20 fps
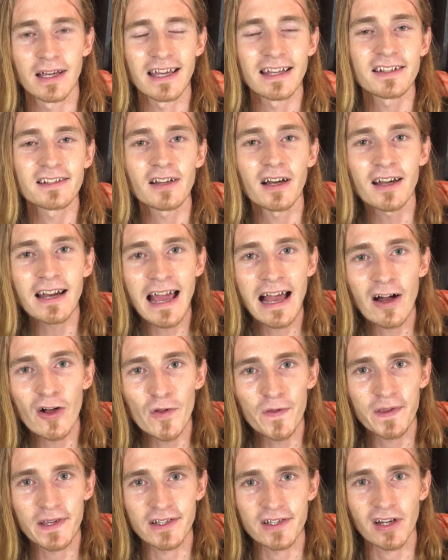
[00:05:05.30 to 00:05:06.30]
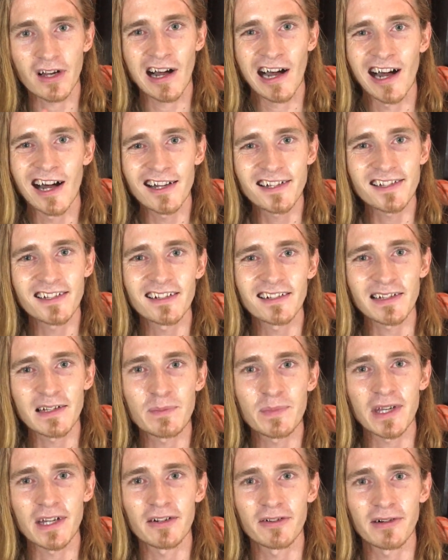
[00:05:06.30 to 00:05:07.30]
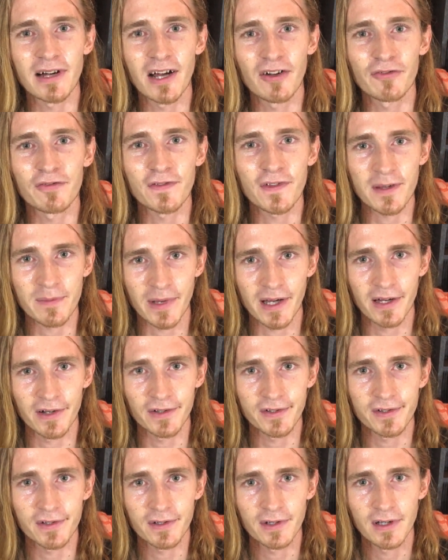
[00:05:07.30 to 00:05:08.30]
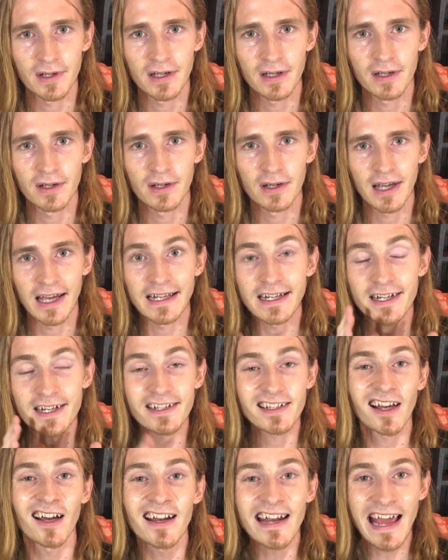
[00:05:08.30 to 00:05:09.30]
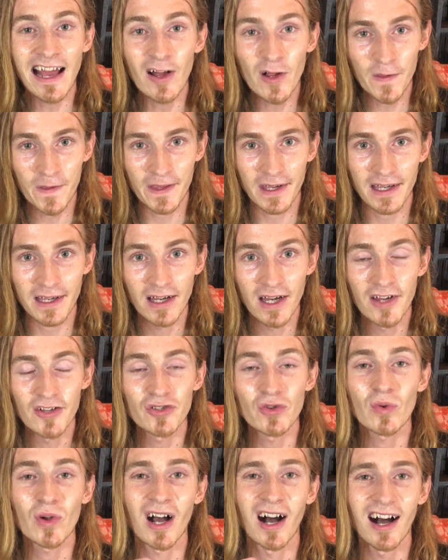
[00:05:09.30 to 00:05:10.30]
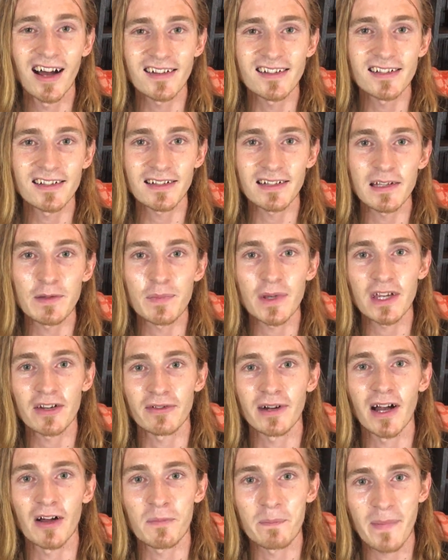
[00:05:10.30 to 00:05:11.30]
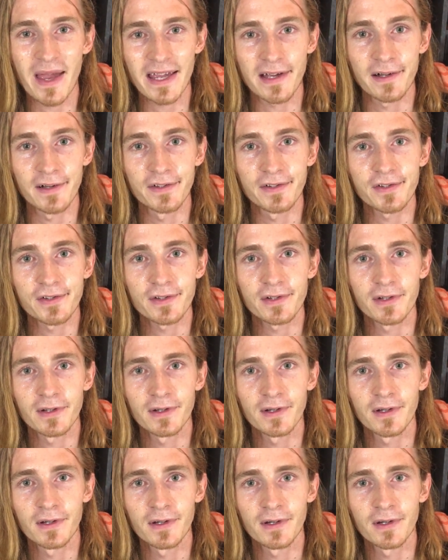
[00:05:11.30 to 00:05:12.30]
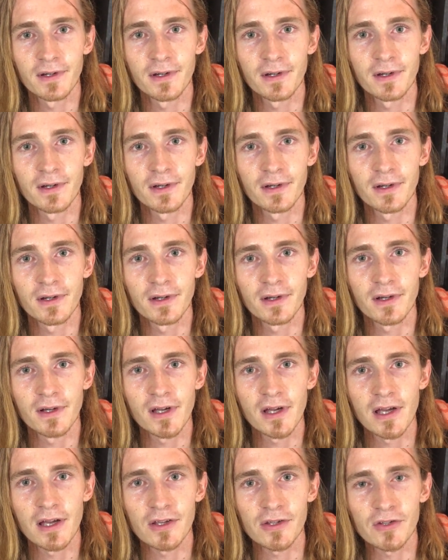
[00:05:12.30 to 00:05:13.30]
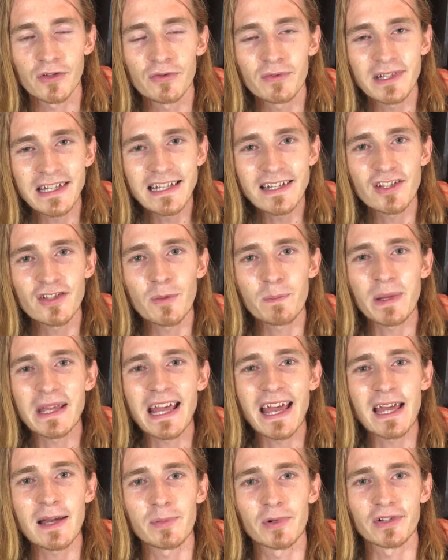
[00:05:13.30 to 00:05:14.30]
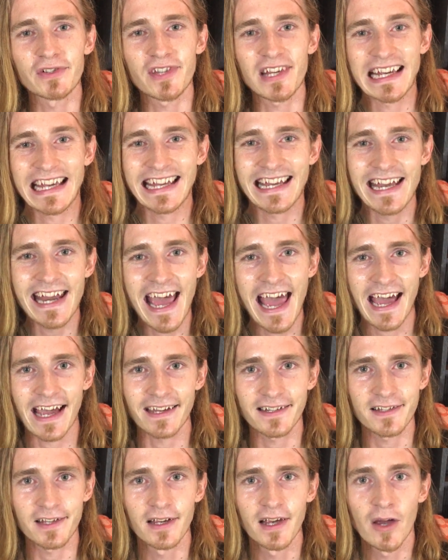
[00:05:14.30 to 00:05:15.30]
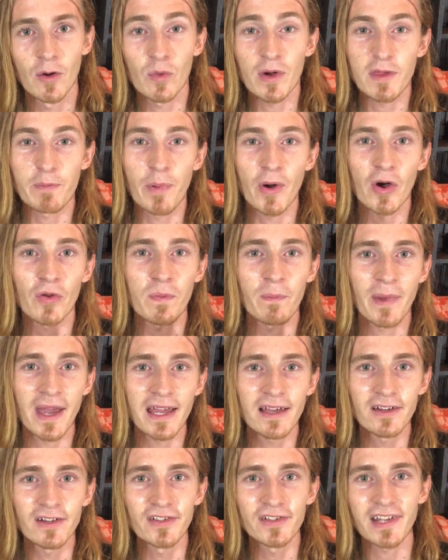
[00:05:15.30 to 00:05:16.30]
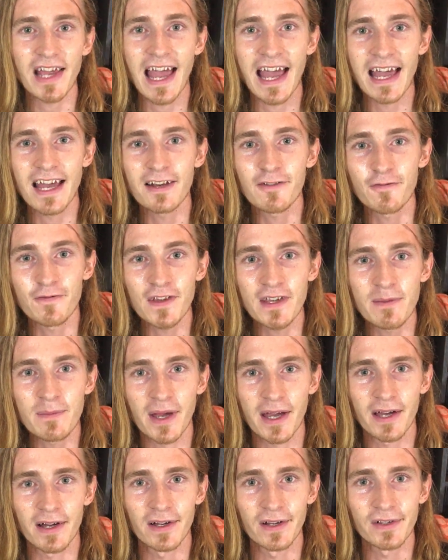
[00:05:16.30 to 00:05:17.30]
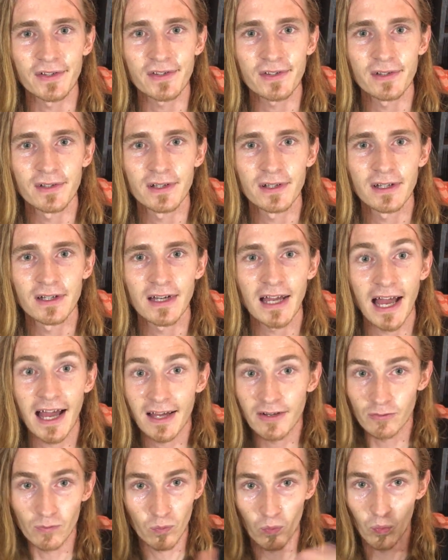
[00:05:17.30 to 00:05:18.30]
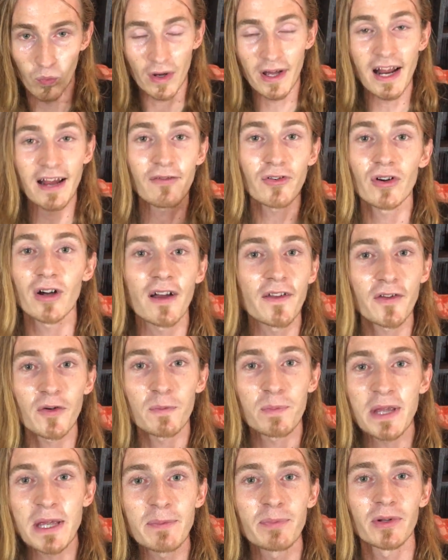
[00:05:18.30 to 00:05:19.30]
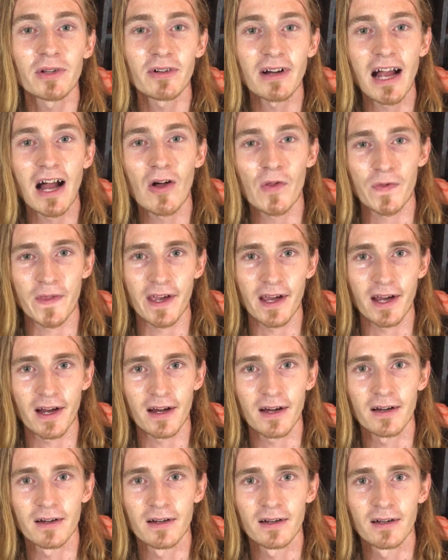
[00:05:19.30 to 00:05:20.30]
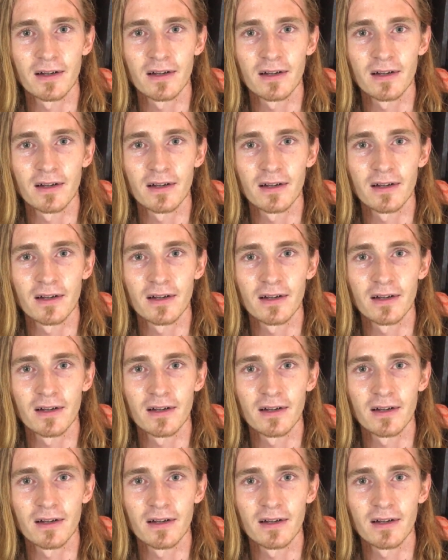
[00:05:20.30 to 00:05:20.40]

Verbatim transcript: It is unhealthy to constantly be around females, and it is unhealthy to constantly be around males. You need to be able to connect with both males and females and whatever other people are out there